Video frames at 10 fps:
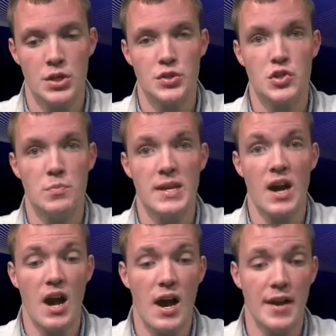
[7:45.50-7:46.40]
To be
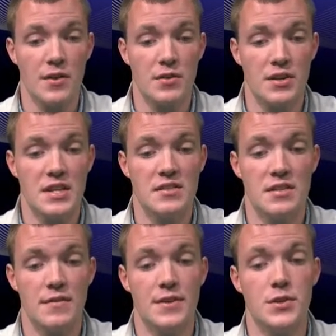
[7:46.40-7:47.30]
hired, these
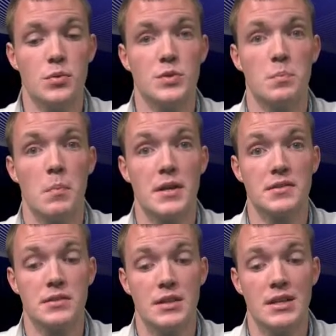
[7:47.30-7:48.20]
individuals
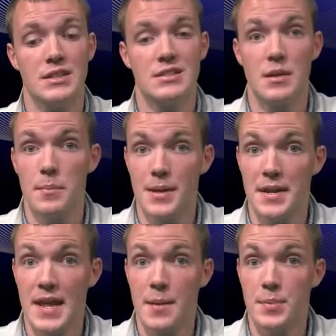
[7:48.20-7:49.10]
must
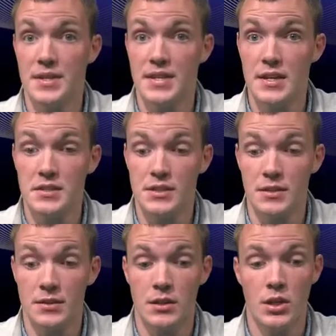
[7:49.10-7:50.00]
submit a
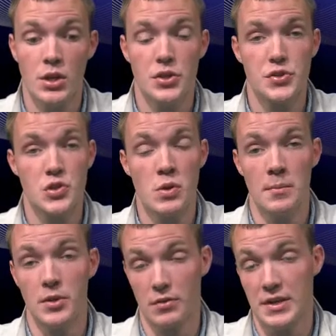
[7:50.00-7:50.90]
petition to
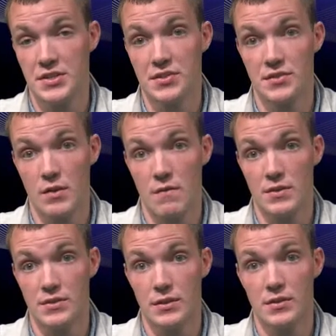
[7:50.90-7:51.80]
Immigration
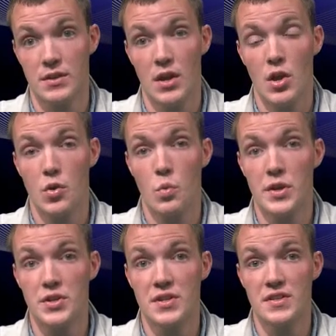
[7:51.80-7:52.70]
Services,
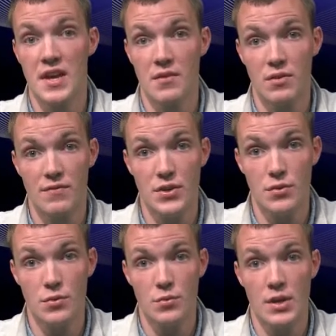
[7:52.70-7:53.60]
which is then
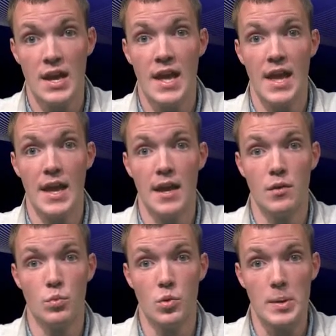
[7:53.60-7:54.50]
reviewed
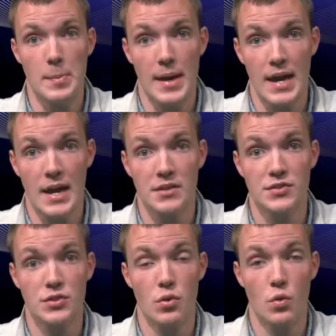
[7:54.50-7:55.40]
and will be
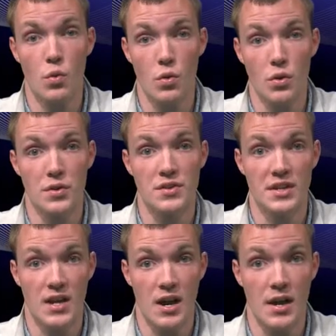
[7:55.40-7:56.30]
passed or
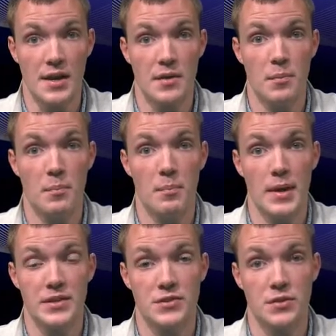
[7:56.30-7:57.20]
denied
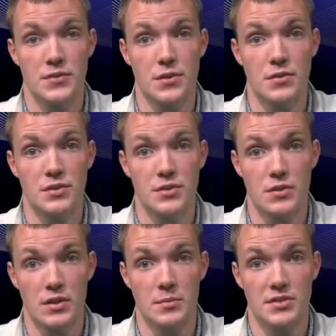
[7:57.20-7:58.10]
based on certain
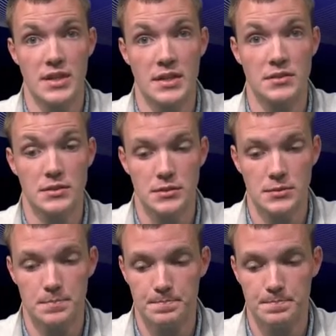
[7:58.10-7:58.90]
circumstances.